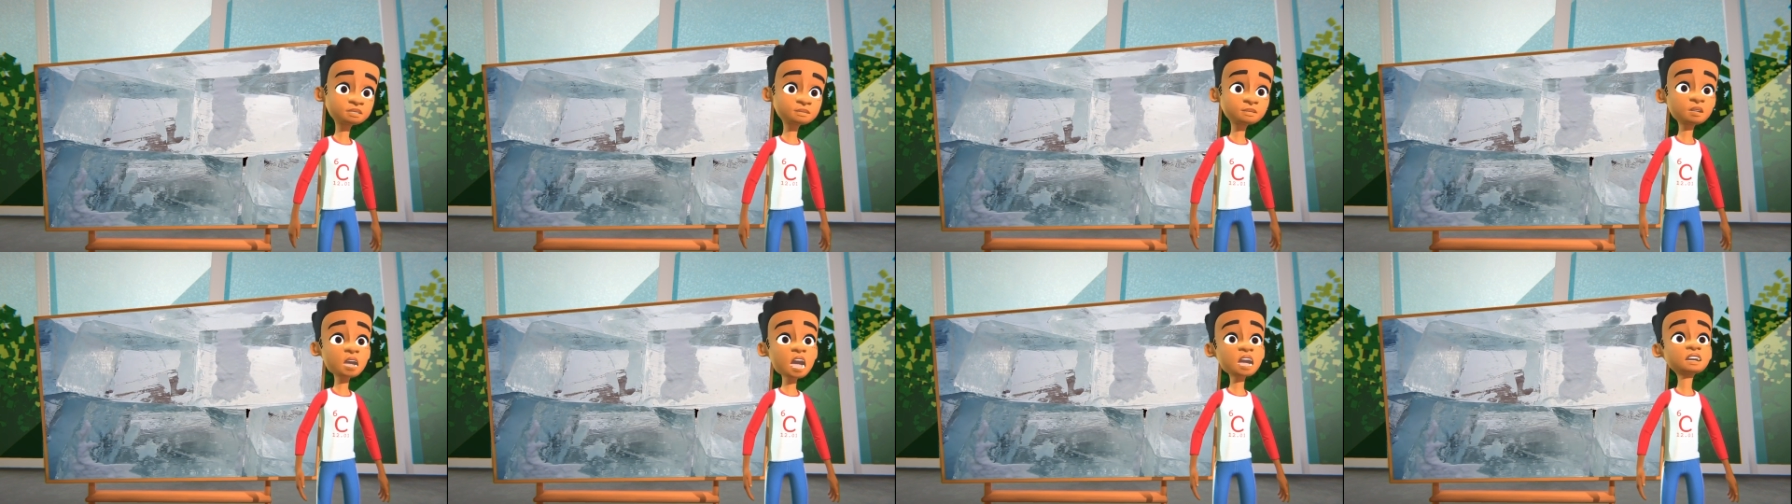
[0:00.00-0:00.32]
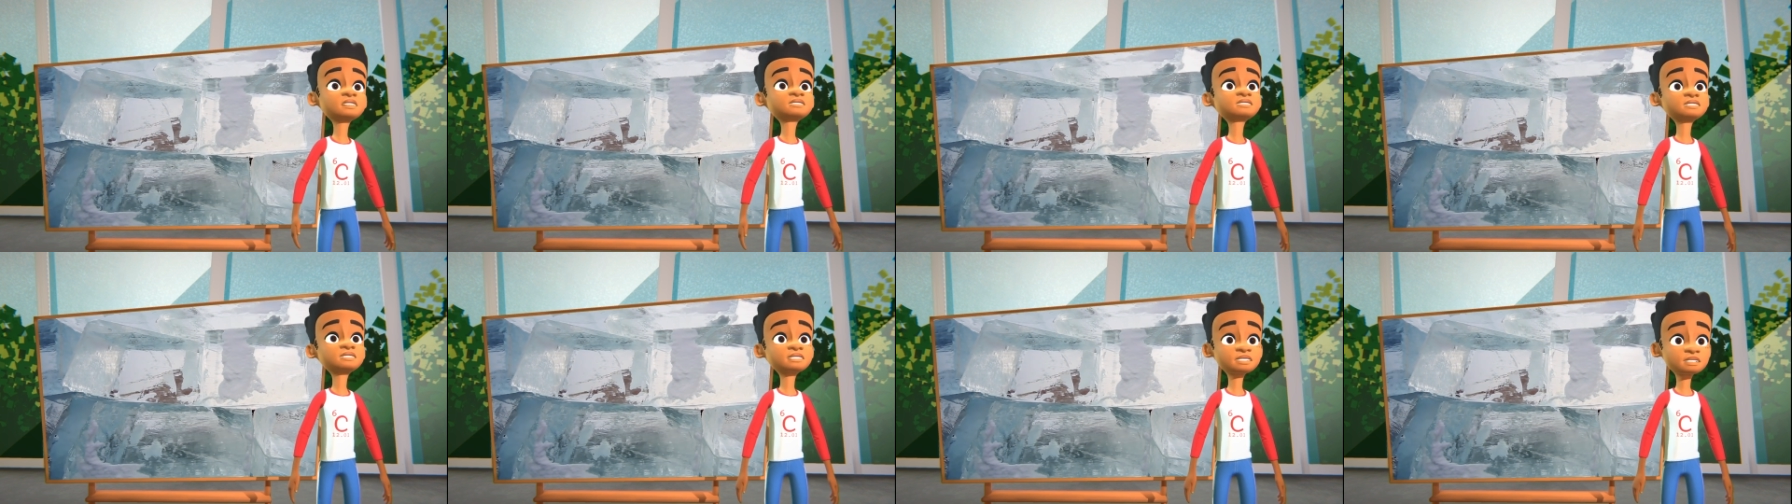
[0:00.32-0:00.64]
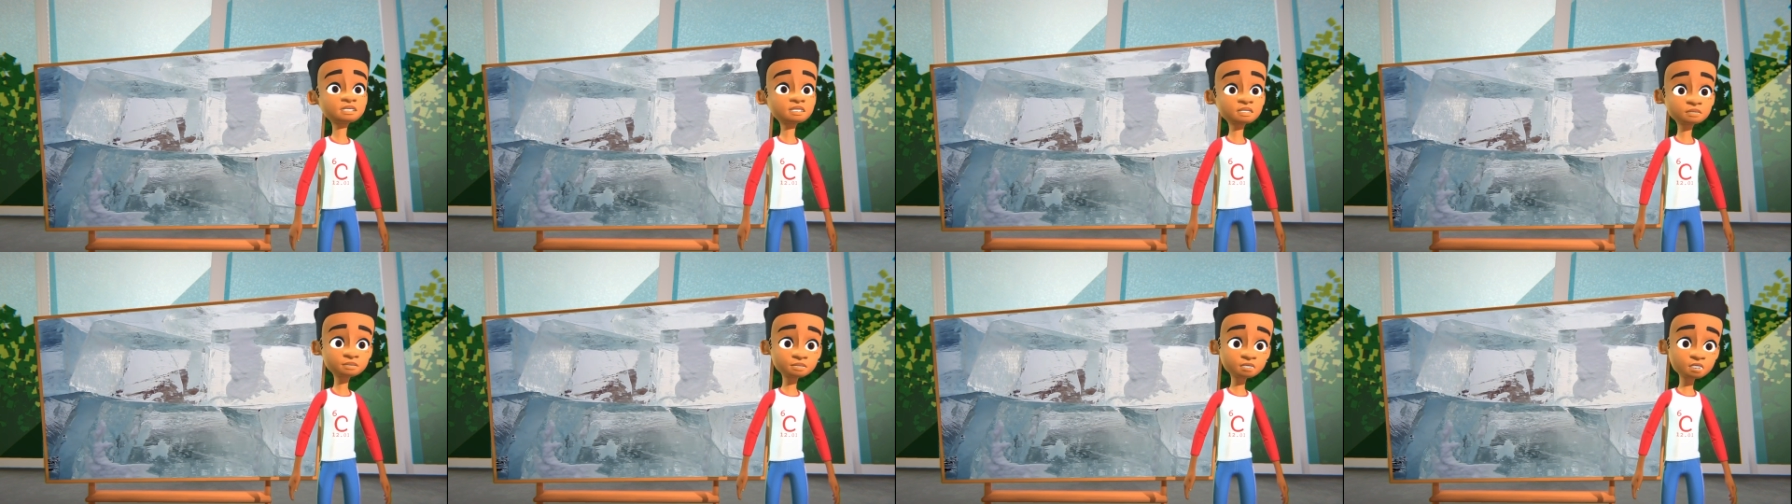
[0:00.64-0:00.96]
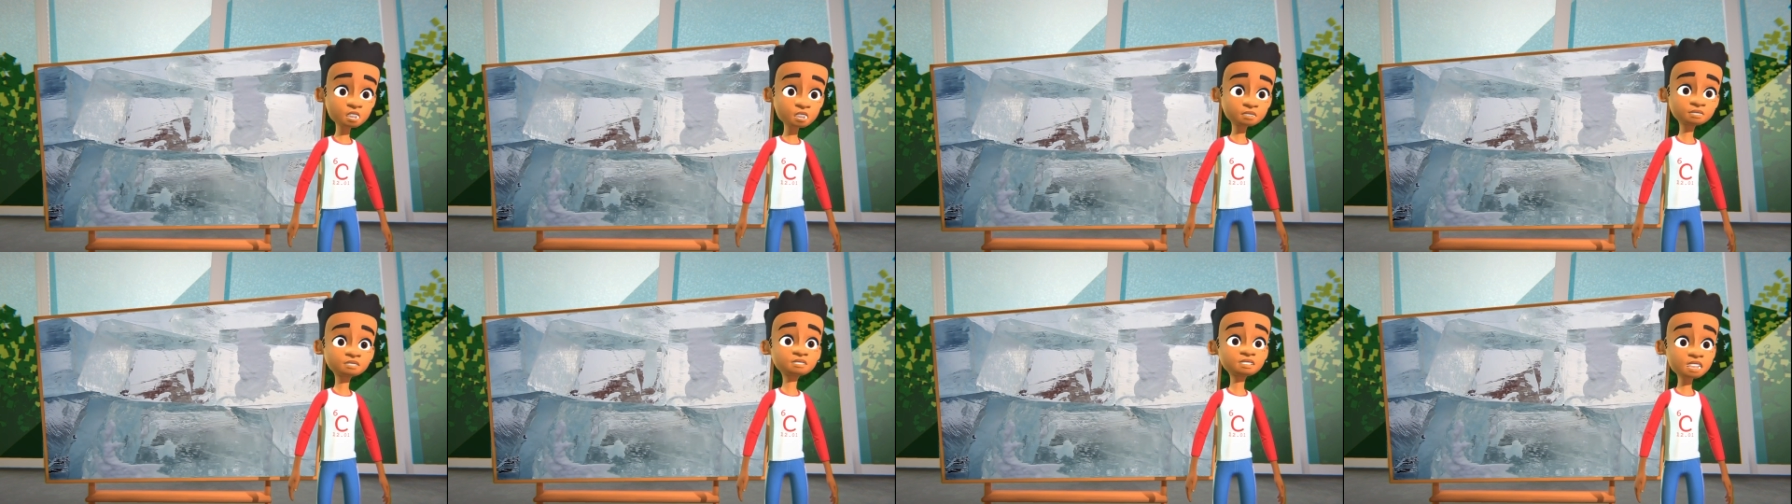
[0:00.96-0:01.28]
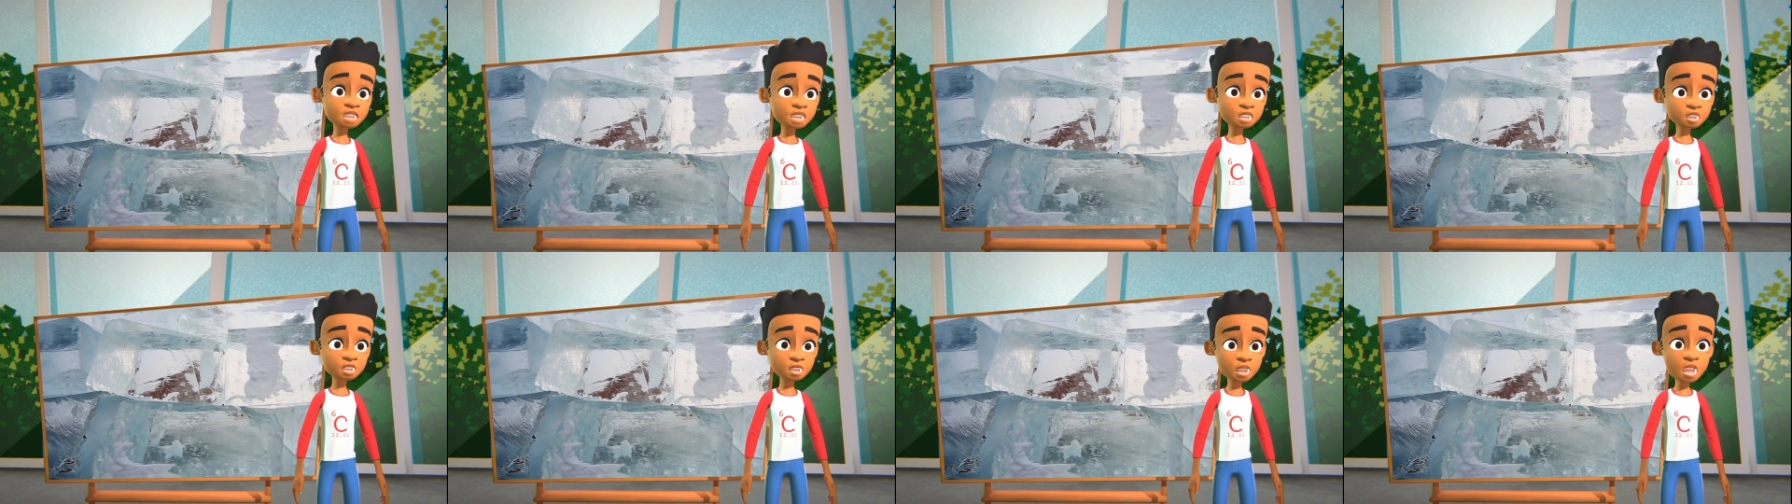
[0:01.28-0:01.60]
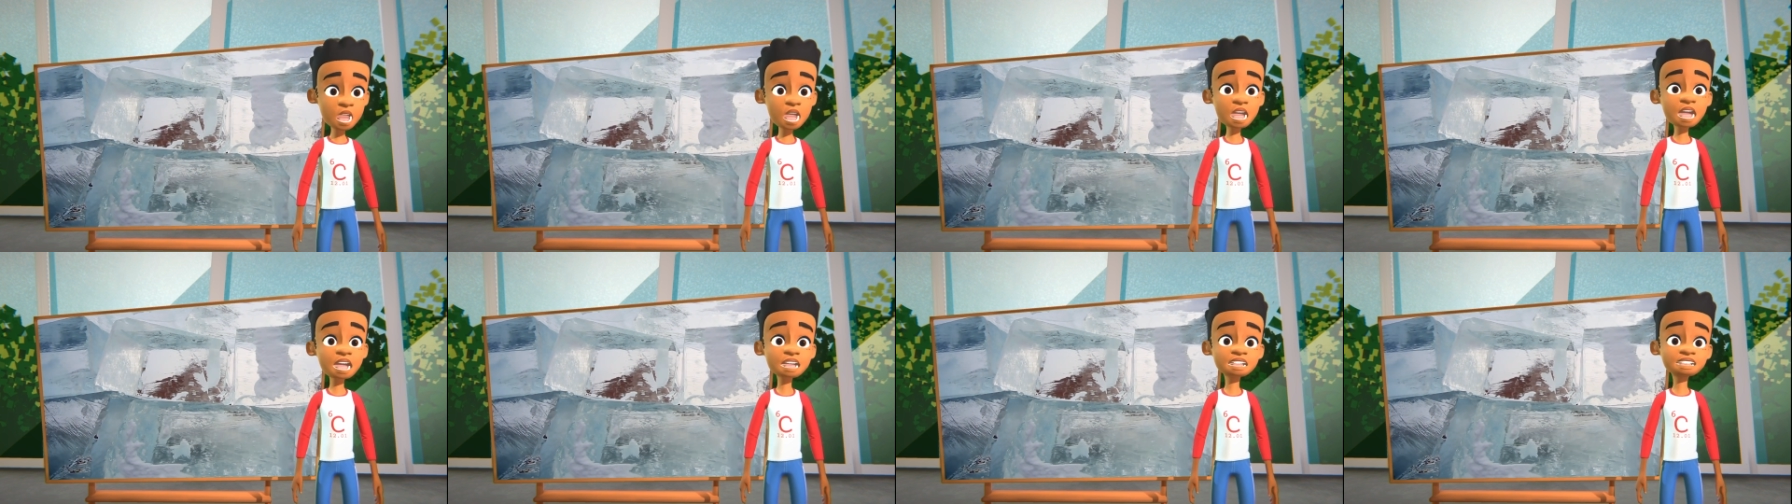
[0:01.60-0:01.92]
and depositing themselves
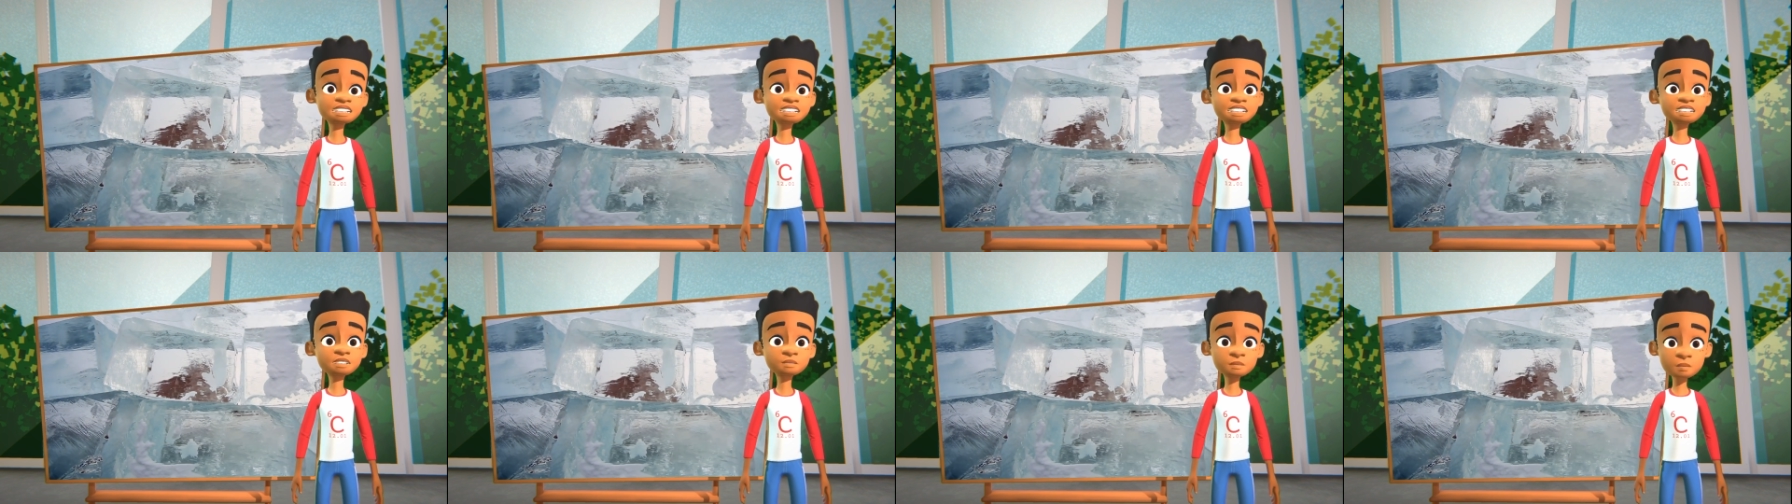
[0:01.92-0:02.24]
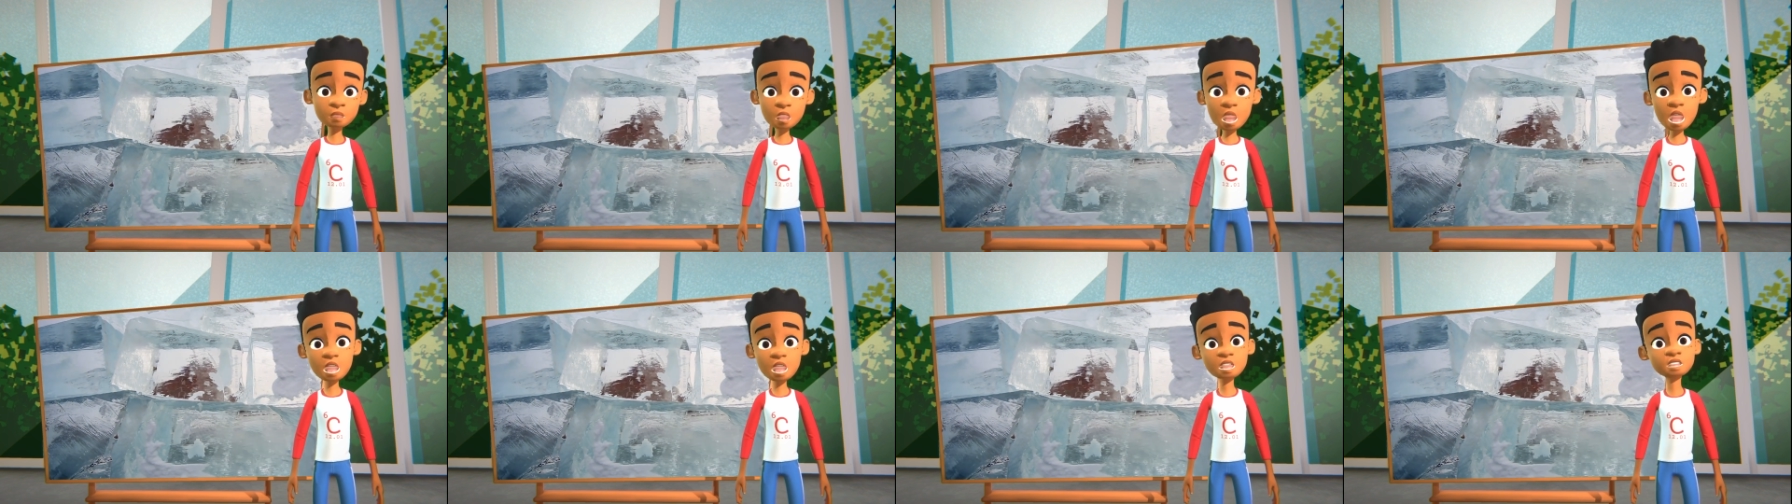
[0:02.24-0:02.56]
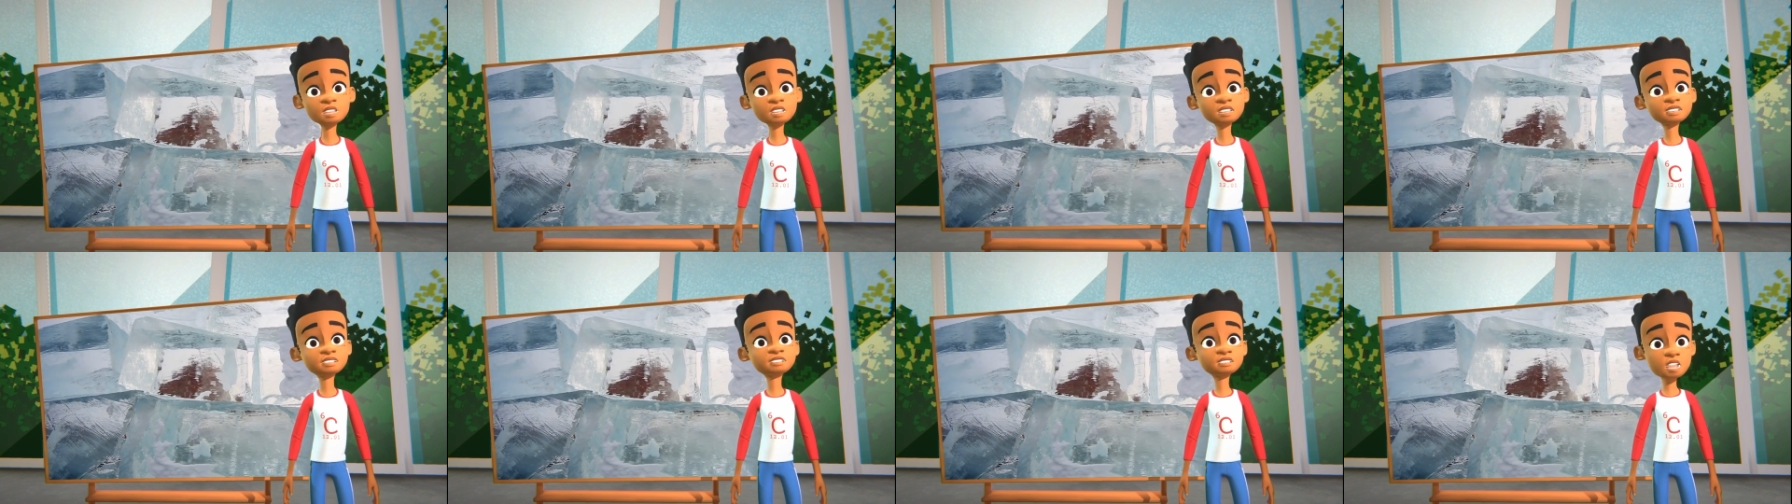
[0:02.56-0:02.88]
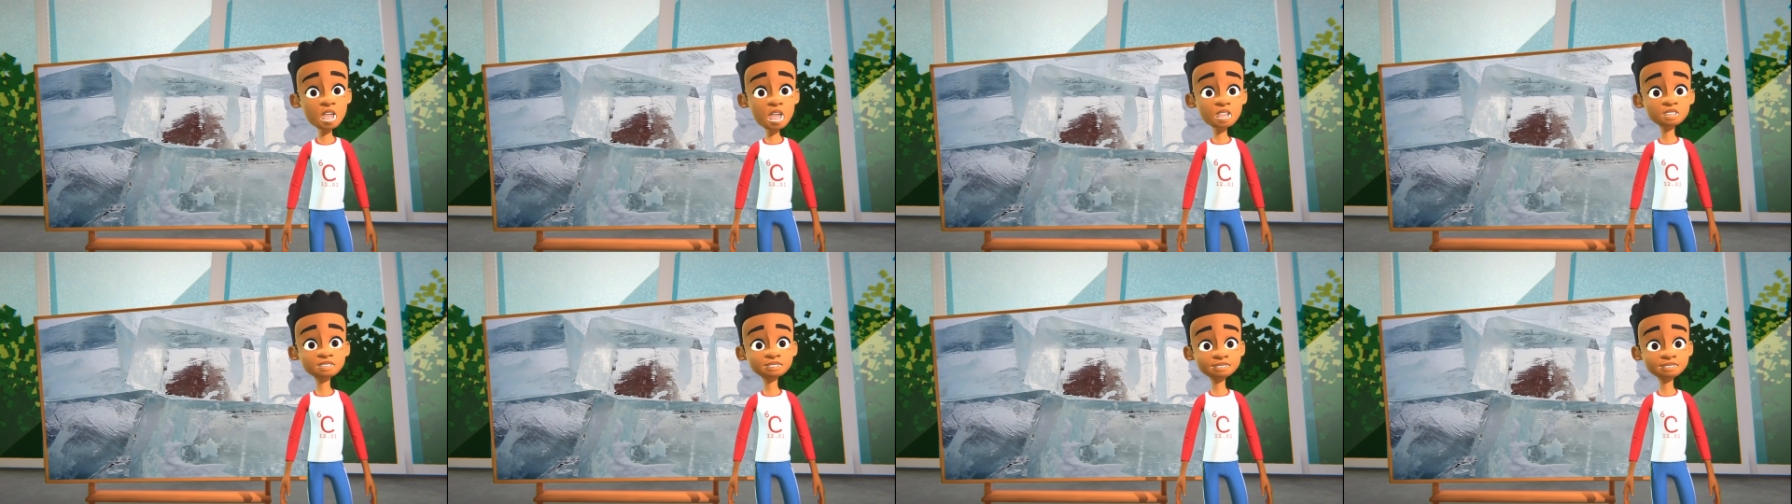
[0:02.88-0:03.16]
there as small